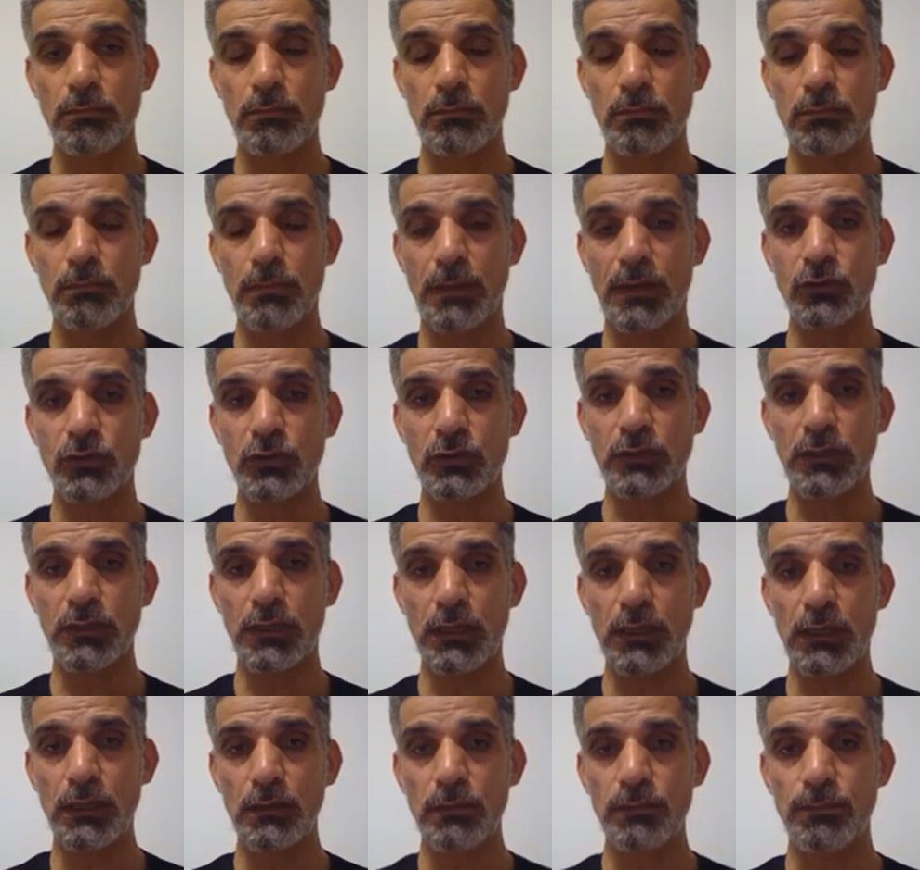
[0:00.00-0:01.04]

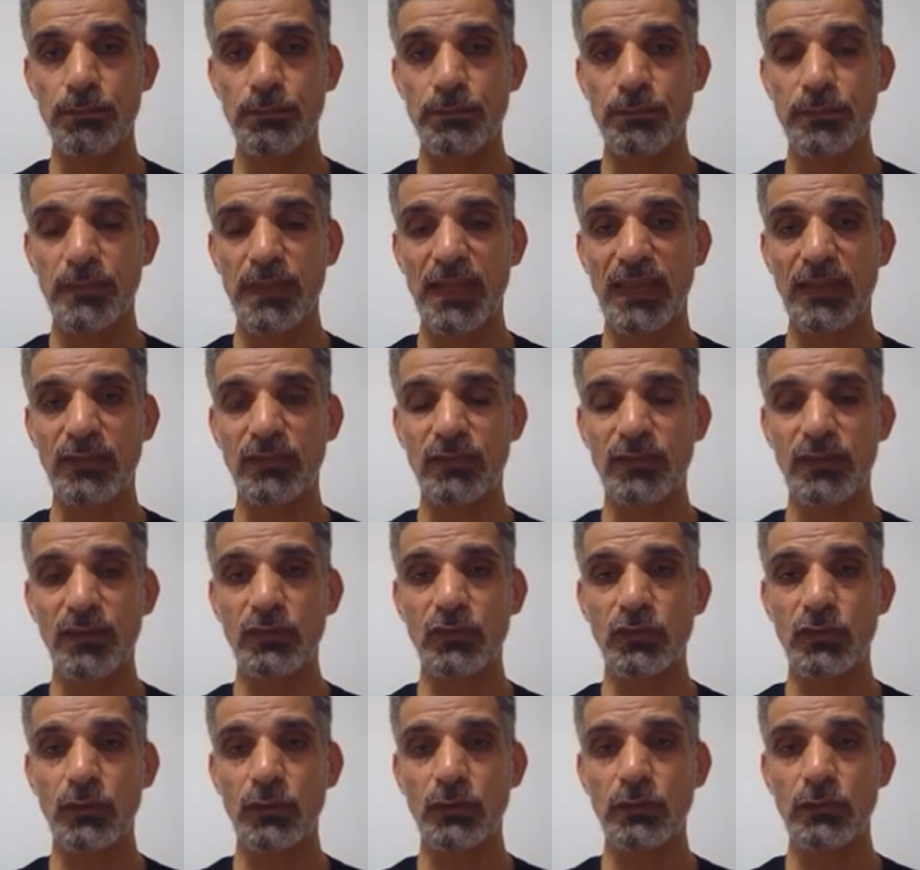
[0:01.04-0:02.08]
mandatory,
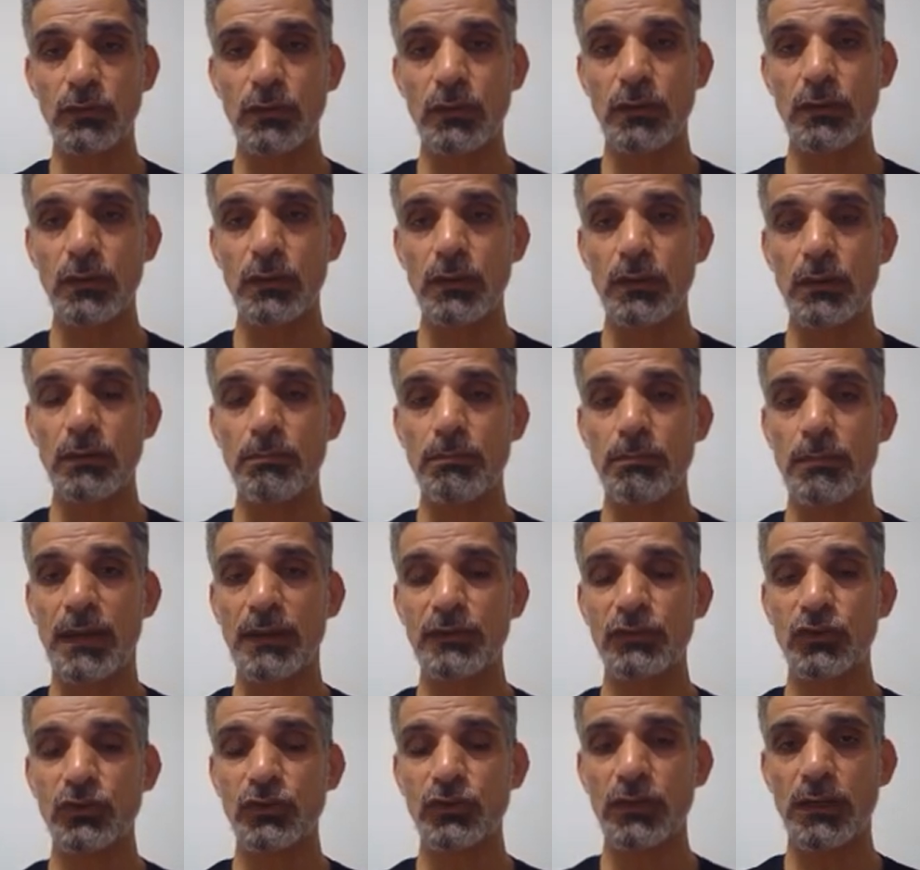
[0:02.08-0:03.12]
assisted,
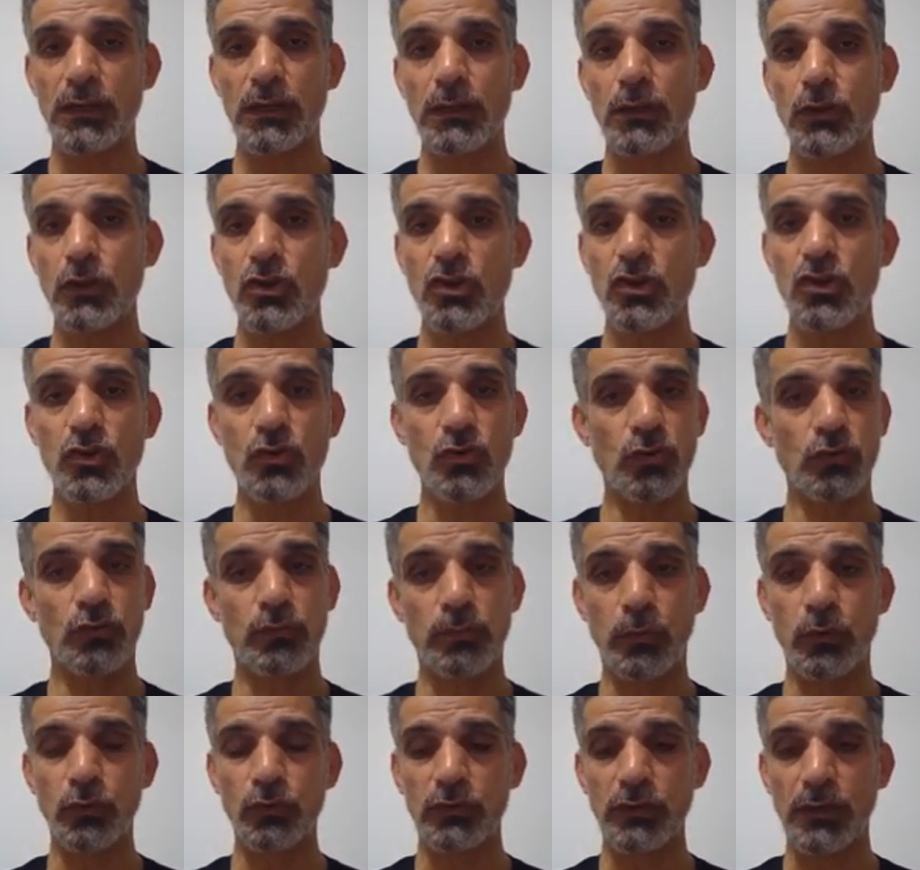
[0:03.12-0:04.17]
mandatory, no
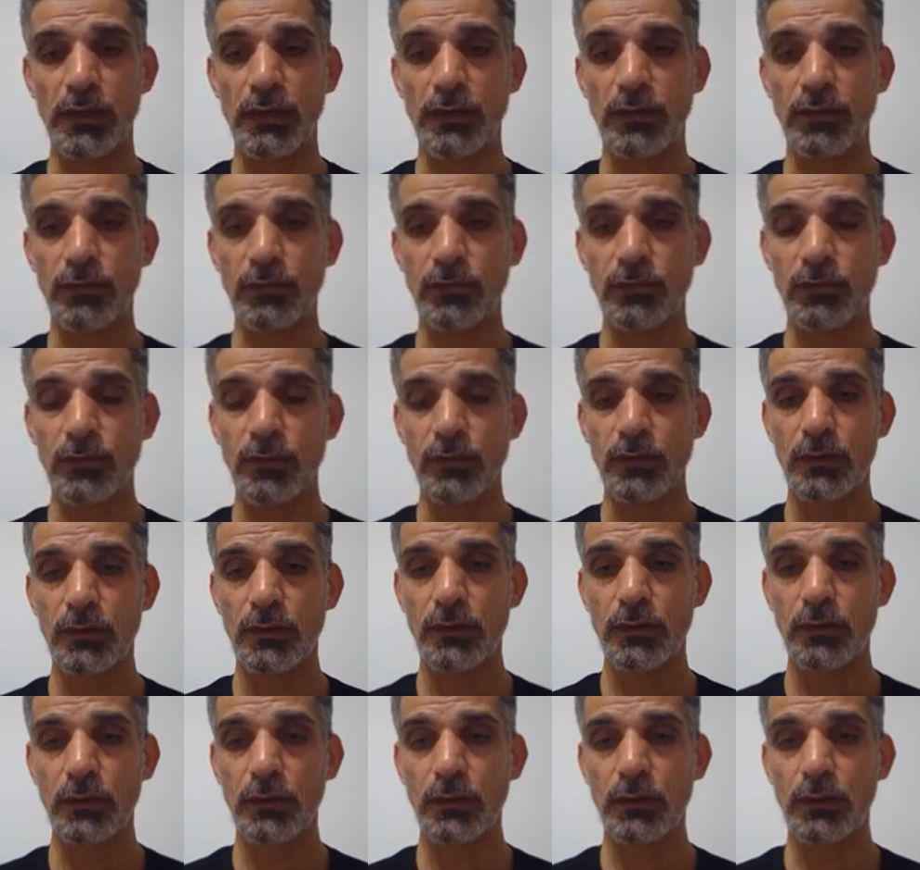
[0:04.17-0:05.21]
spontaneous
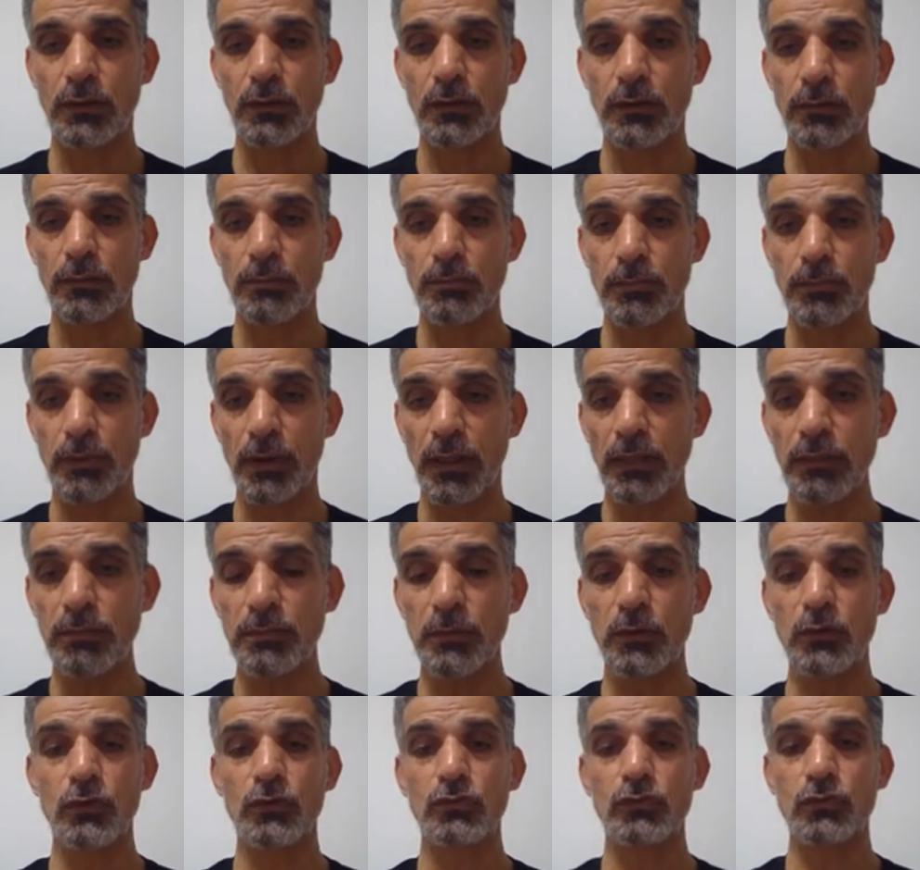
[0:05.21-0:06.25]
uh, breath
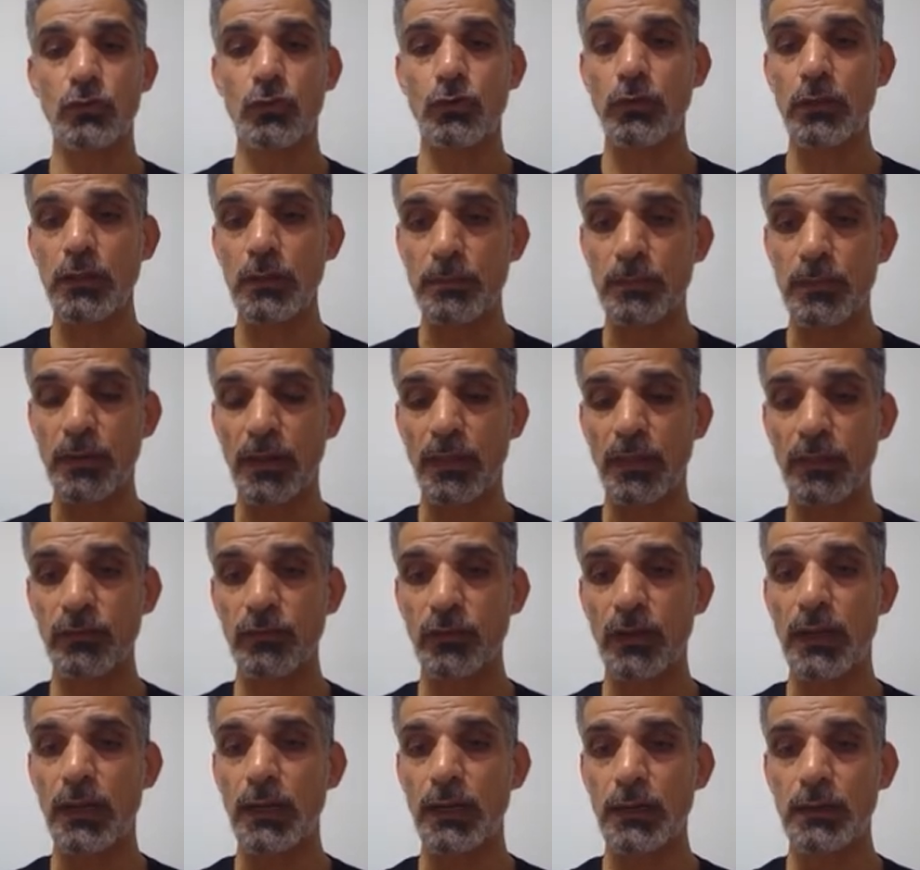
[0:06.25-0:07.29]
because all the breaths
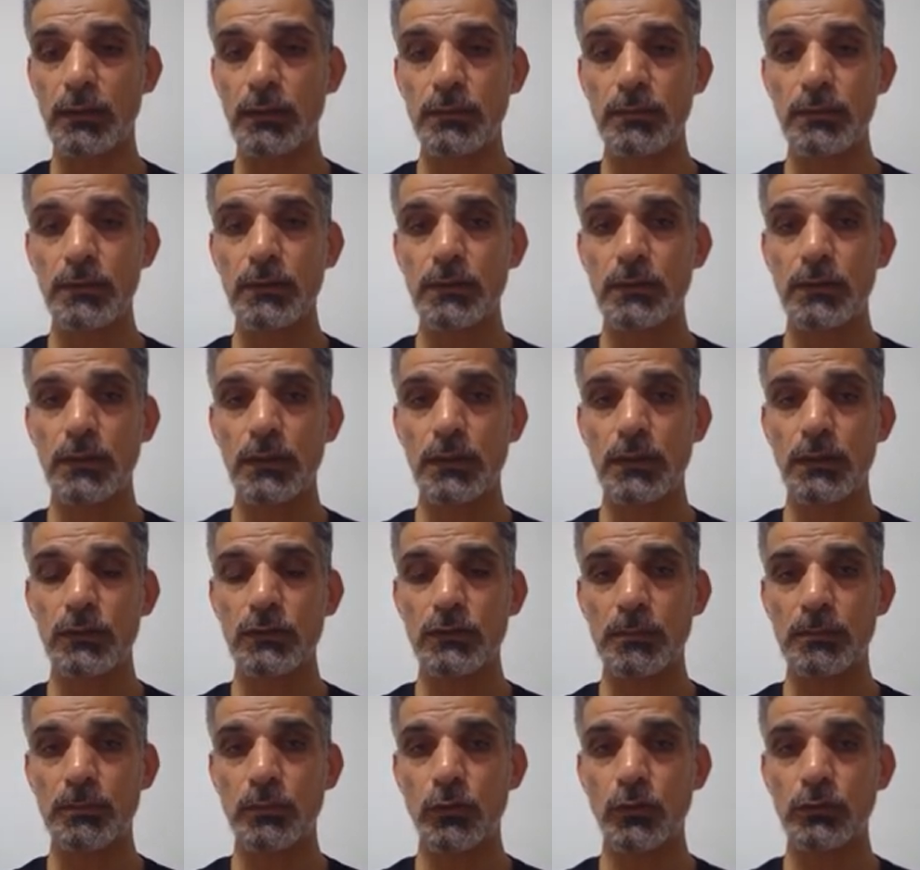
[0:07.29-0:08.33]
are uh,
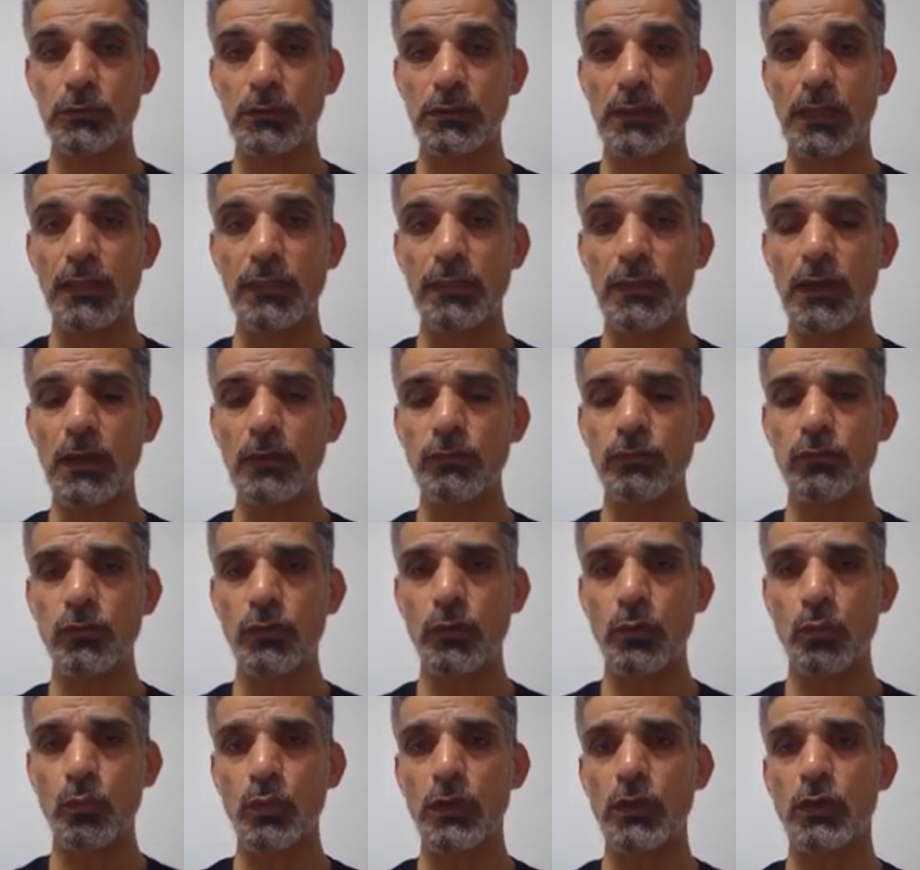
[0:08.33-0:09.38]
supported. And
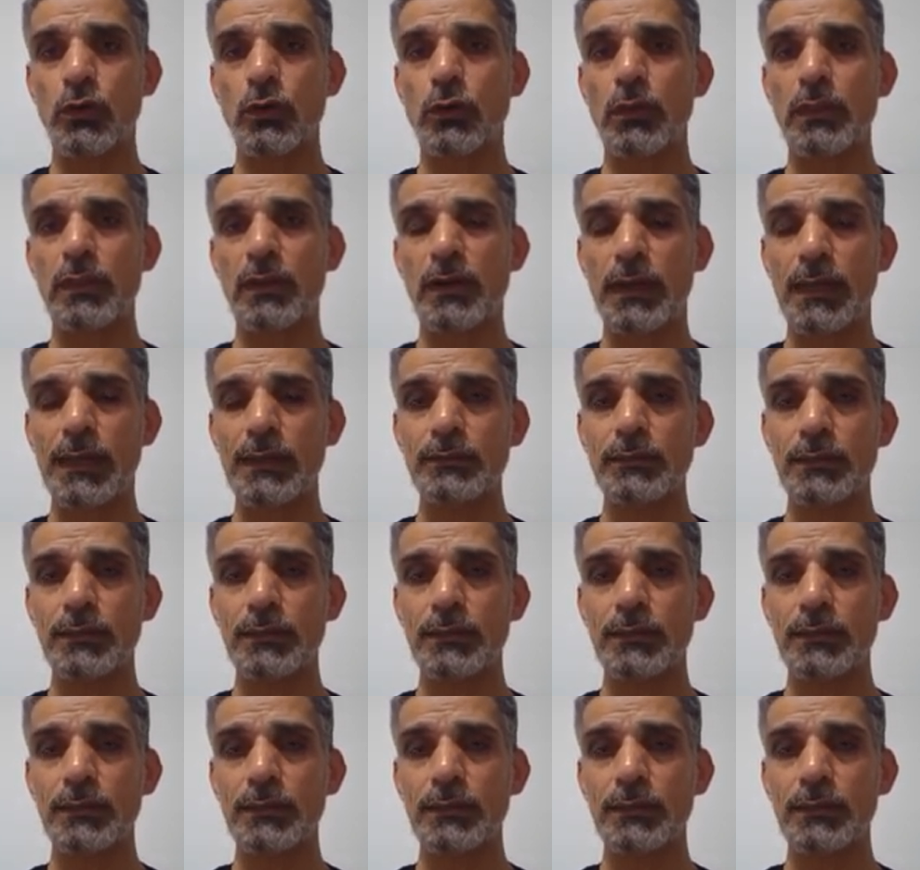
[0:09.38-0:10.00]
therefore, we call the rate